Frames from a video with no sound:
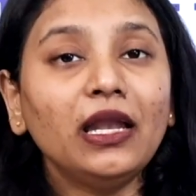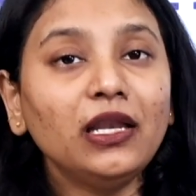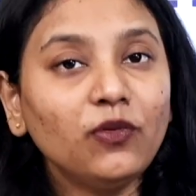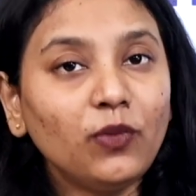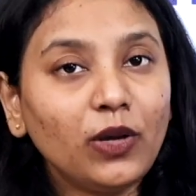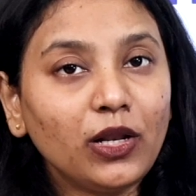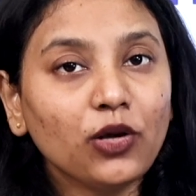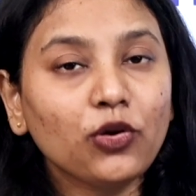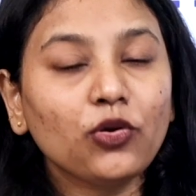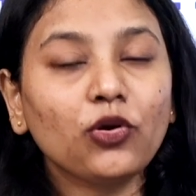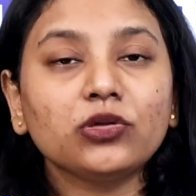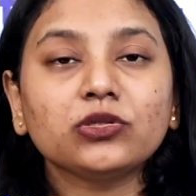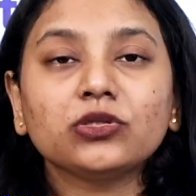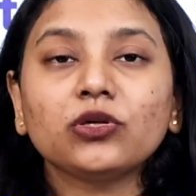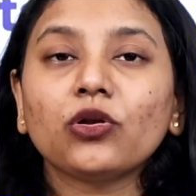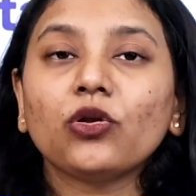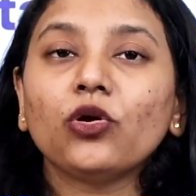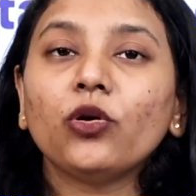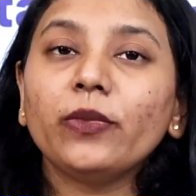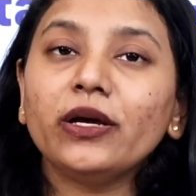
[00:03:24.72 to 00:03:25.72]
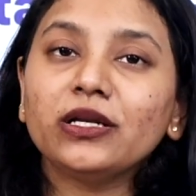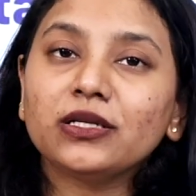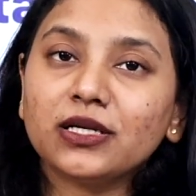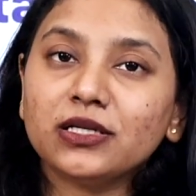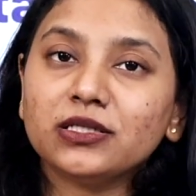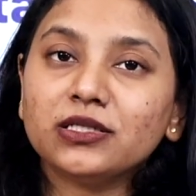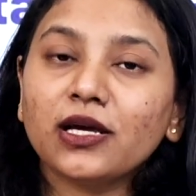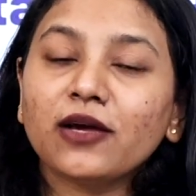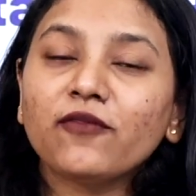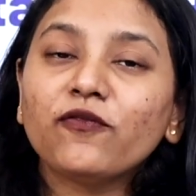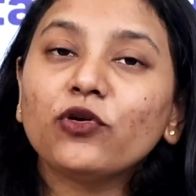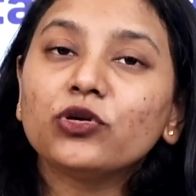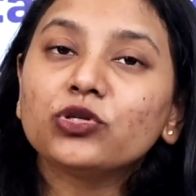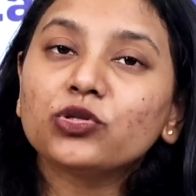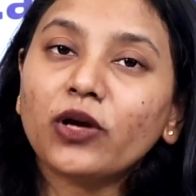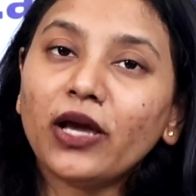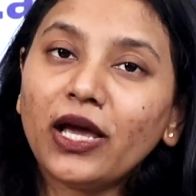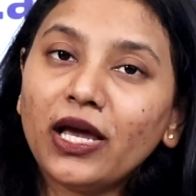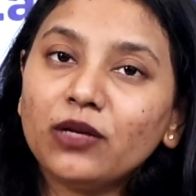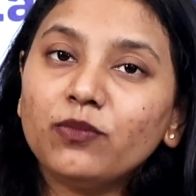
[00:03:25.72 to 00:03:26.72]
anywhere across the globe, it can take 4
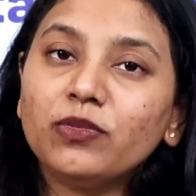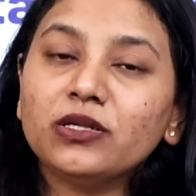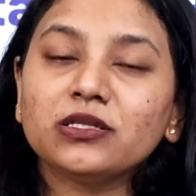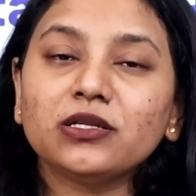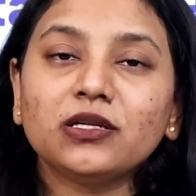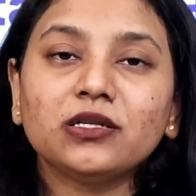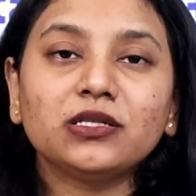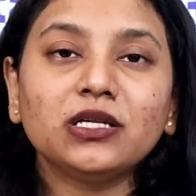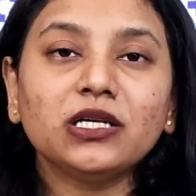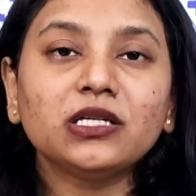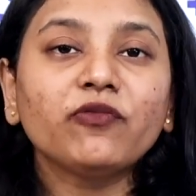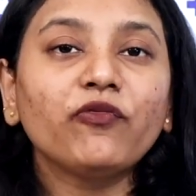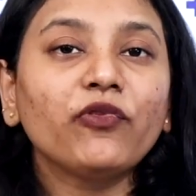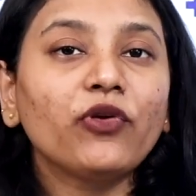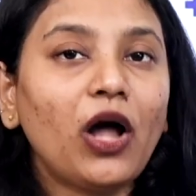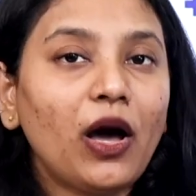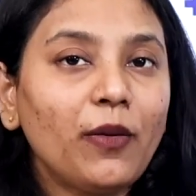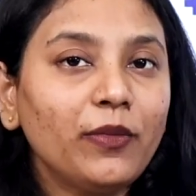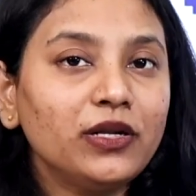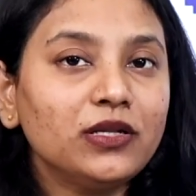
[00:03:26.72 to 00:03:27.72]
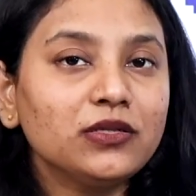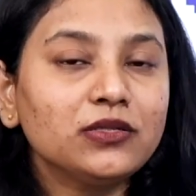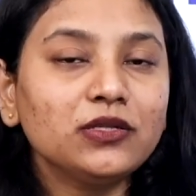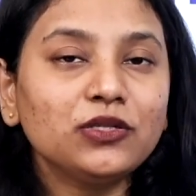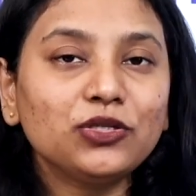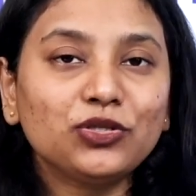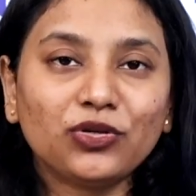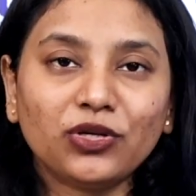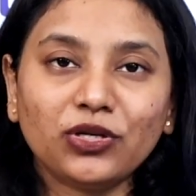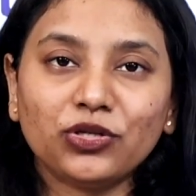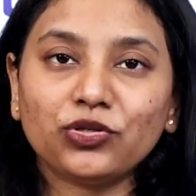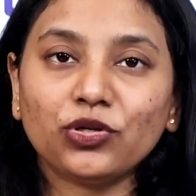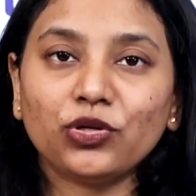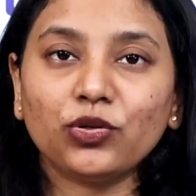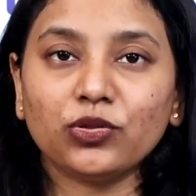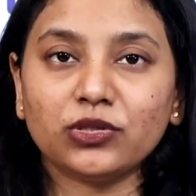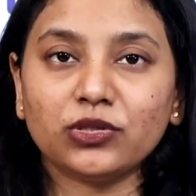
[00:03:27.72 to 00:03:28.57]
to 8 business days for our medicines to reach your